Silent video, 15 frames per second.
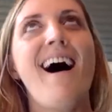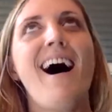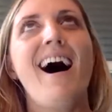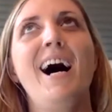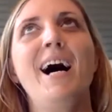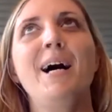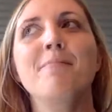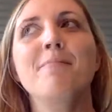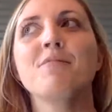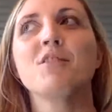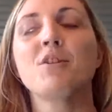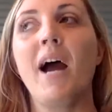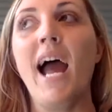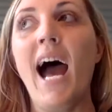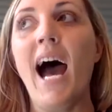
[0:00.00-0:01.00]

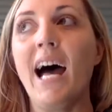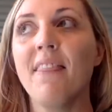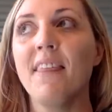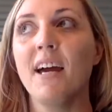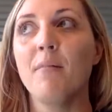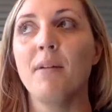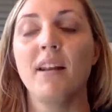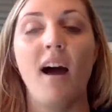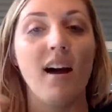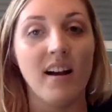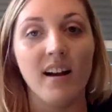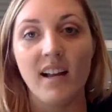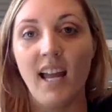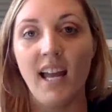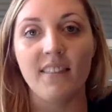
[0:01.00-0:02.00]
So I had them. And
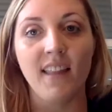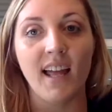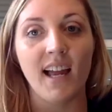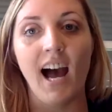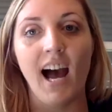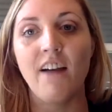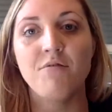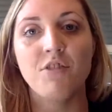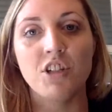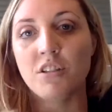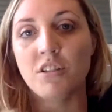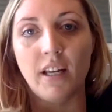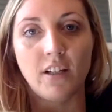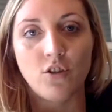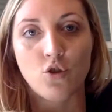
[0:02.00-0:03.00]
again, like, I've
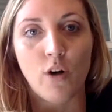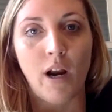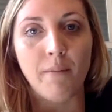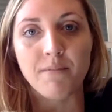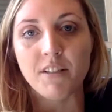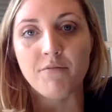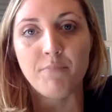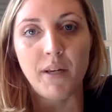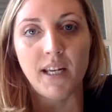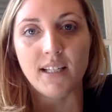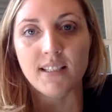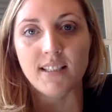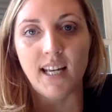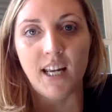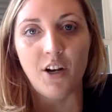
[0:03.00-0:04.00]
just like dreamt of being a
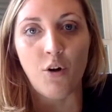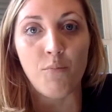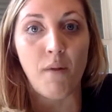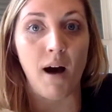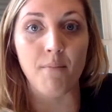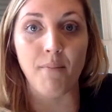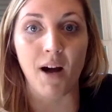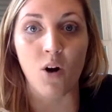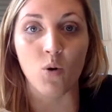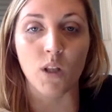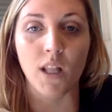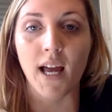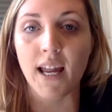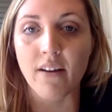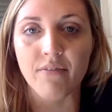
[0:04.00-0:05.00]
stay-at-home mom my whole
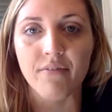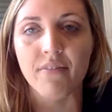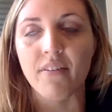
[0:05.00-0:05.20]
life.